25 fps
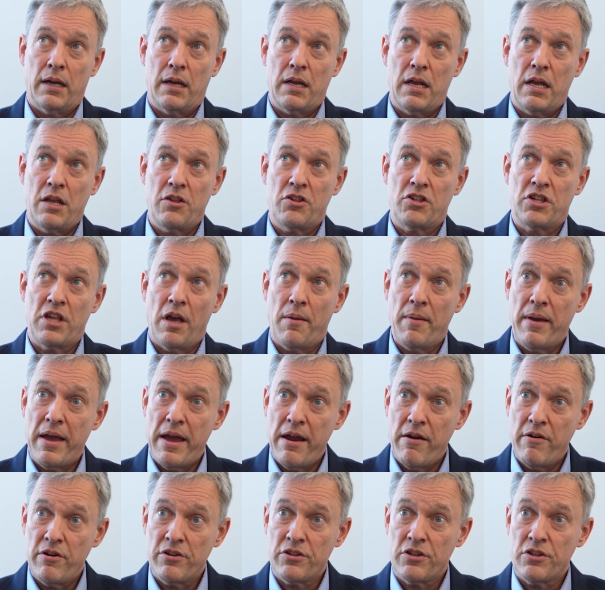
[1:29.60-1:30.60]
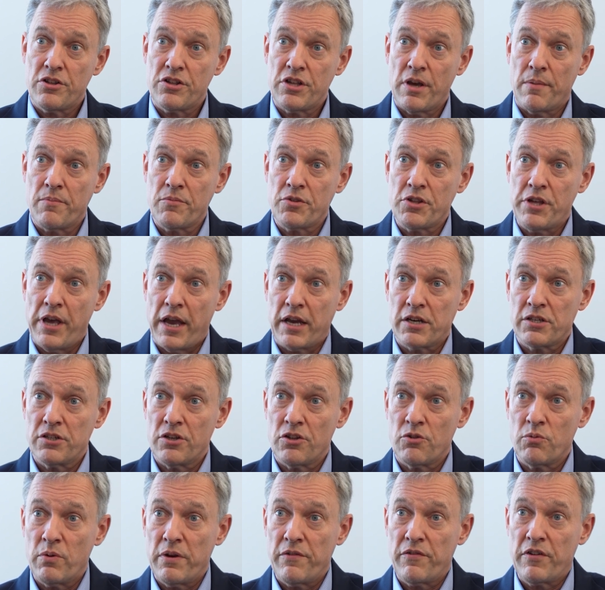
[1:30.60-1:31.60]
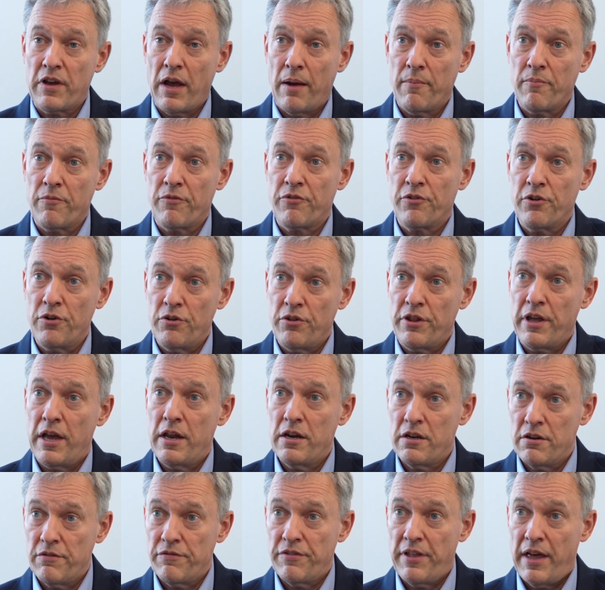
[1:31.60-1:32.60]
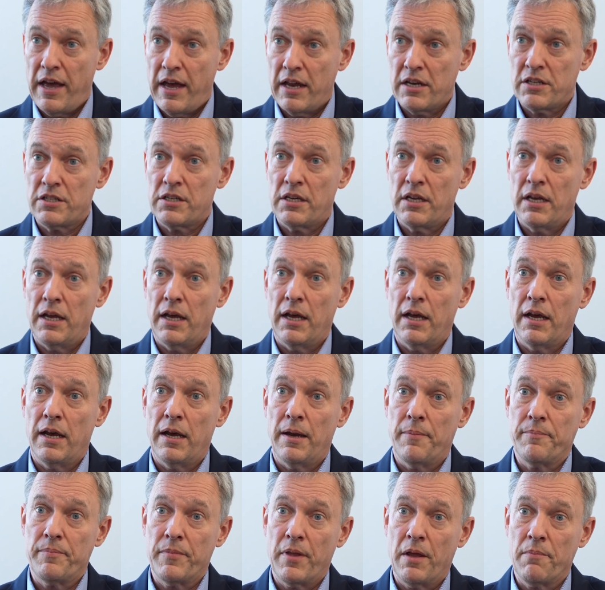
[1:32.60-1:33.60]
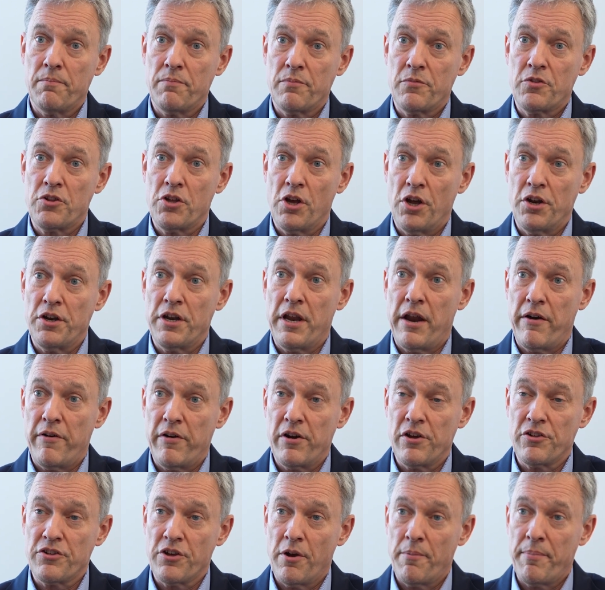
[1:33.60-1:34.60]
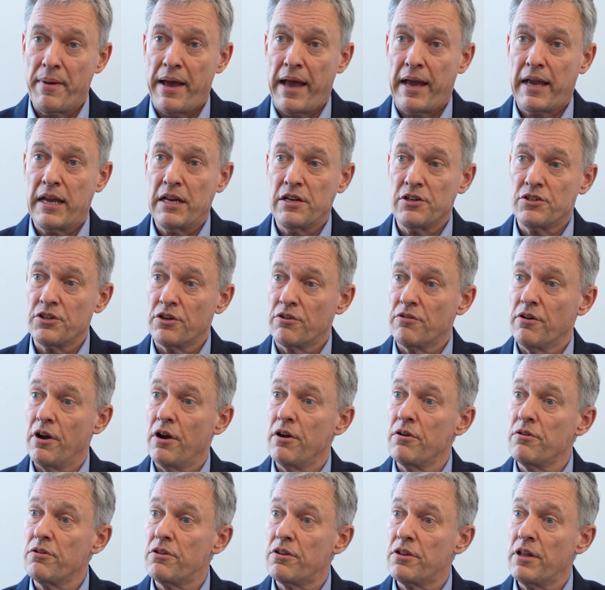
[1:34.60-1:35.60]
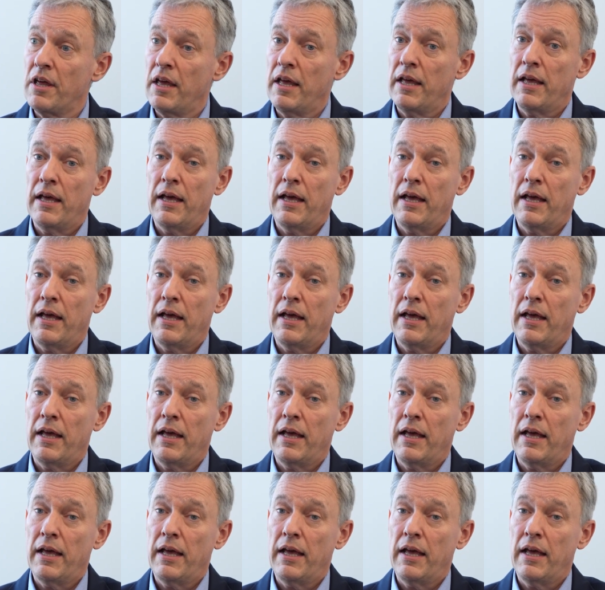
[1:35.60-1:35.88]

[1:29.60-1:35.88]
In some areas, in some sectors, we've come through the end of that, and certain areas are back into growth.